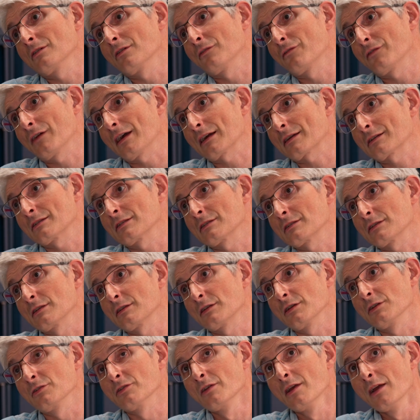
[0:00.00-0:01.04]
of factors to
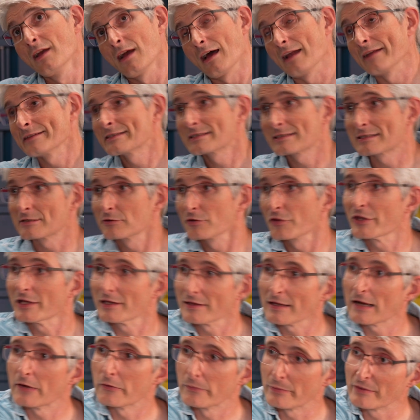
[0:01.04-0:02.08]
choose. And I still think
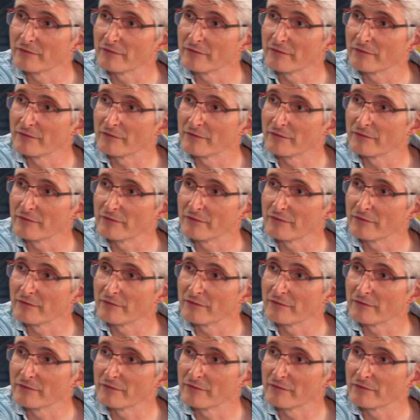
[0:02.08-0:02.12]
that would